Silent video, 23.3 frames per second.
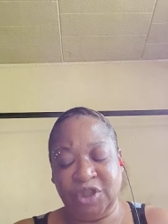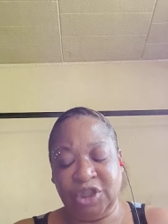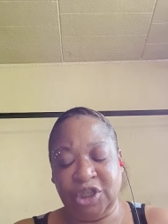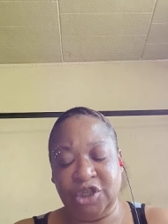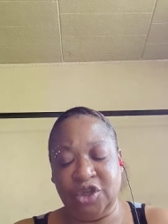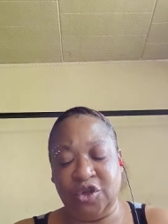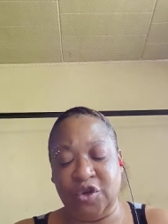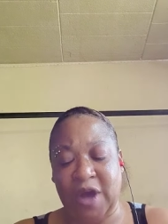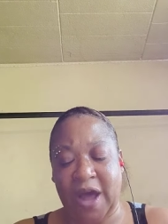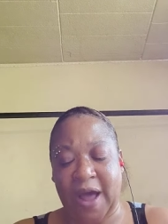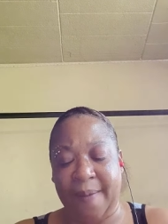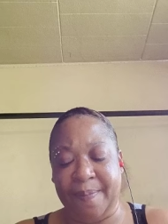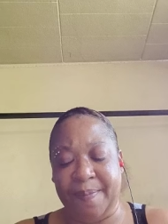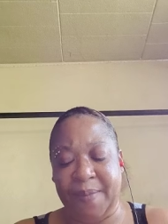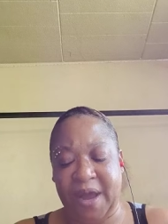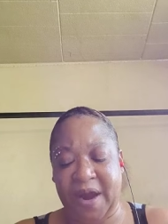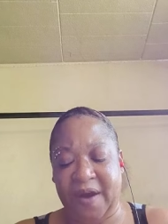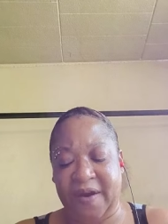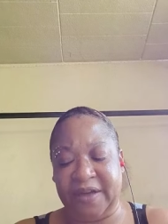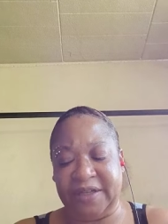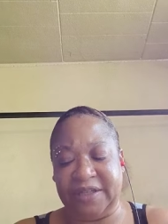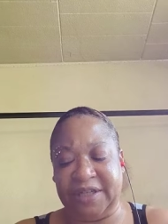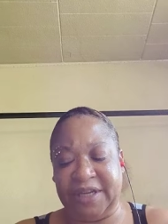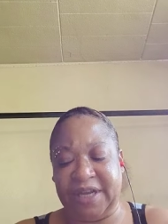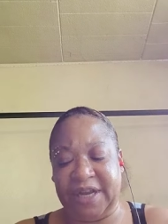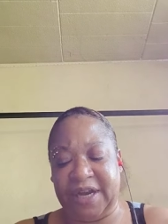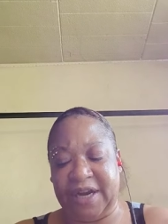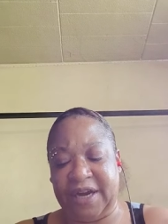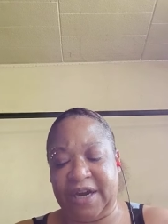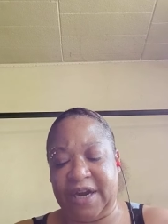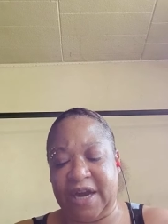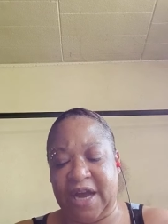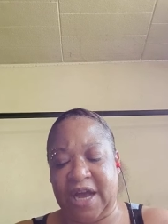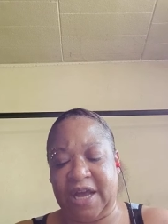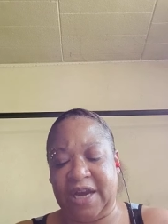You got marriage
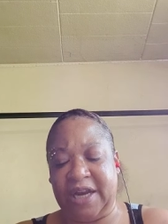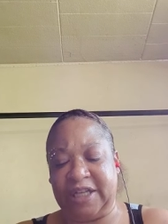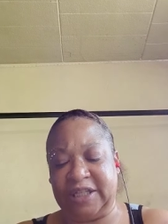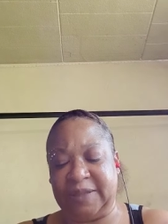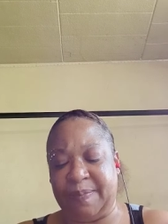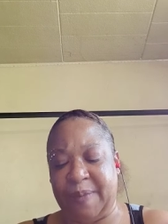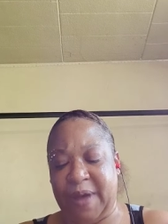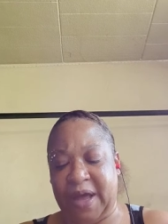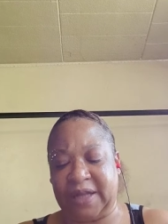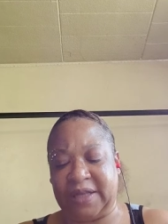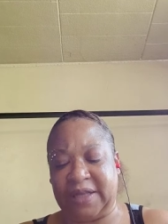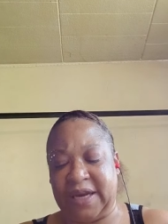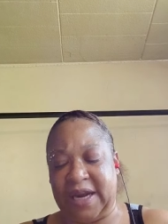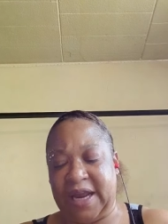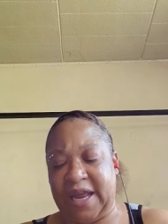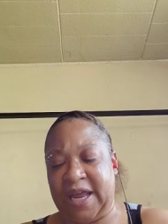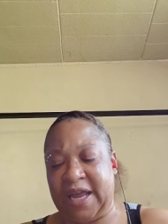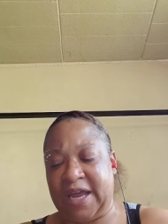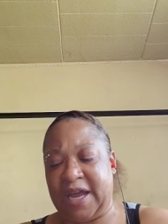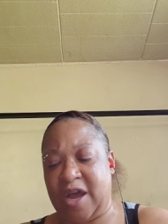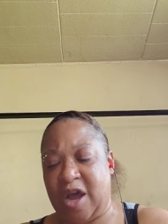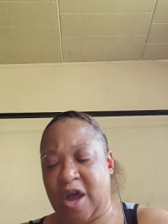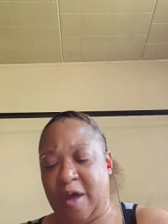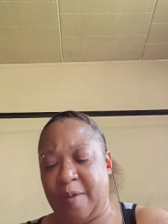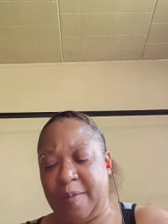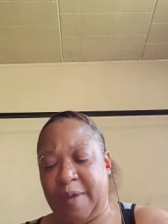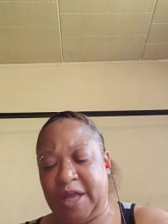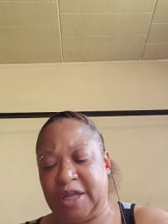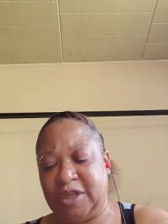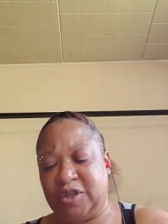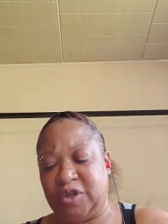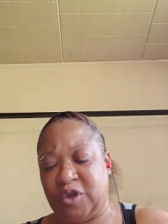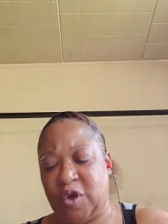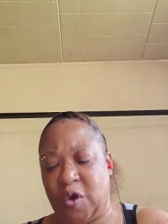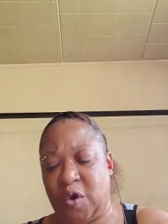here, unexpected income
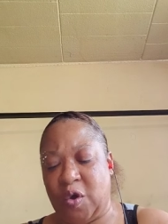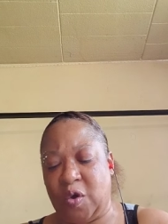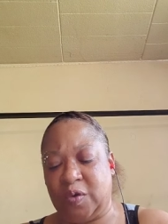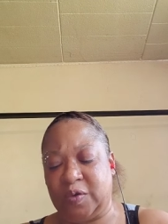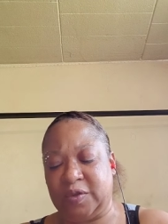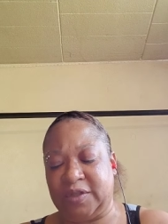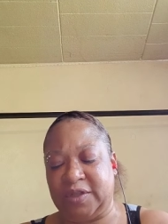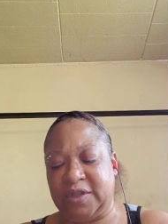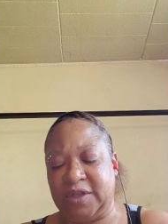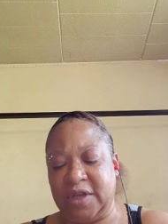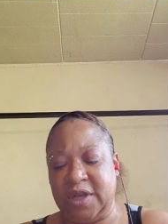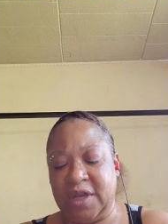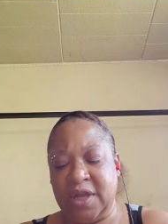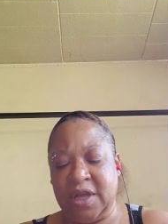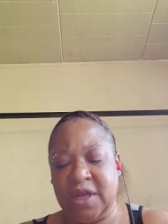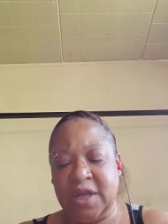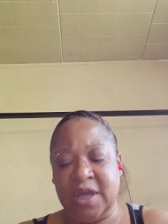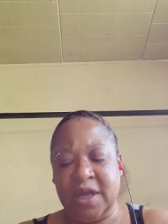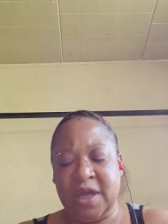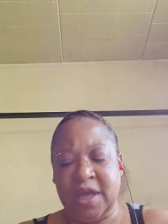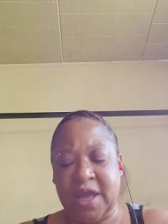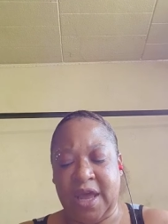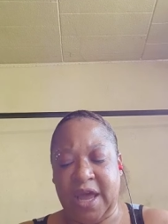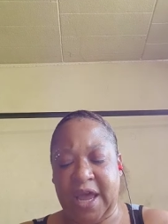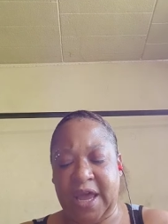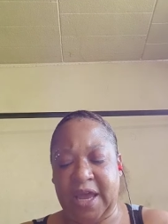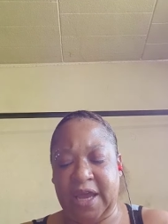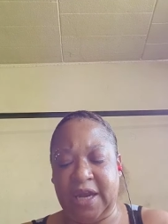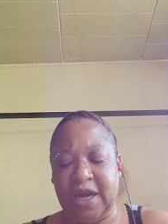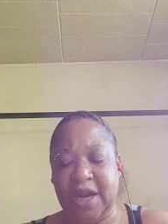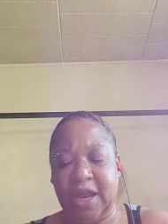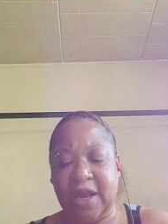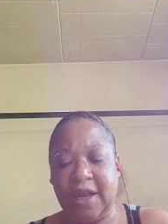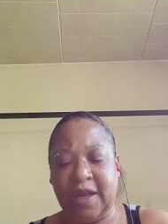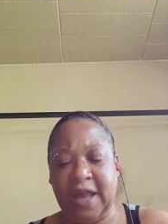and tolls
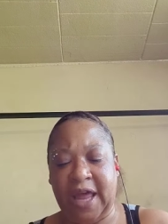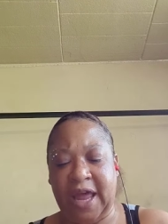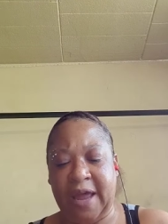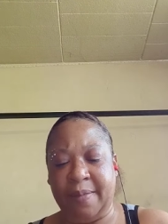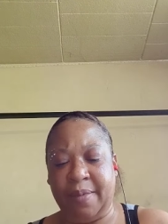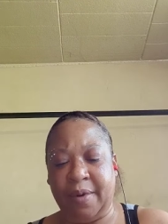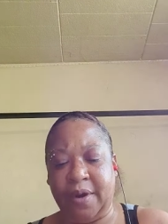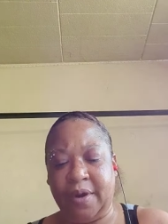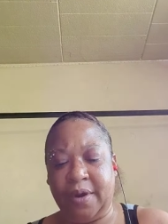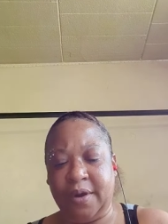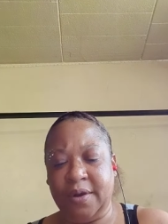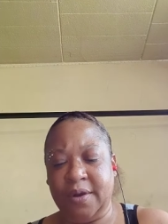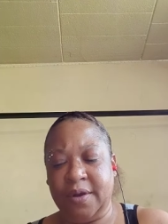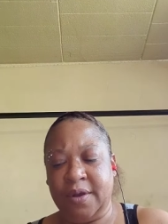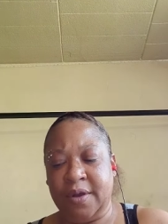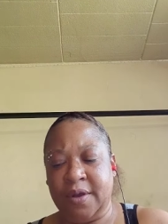and labor.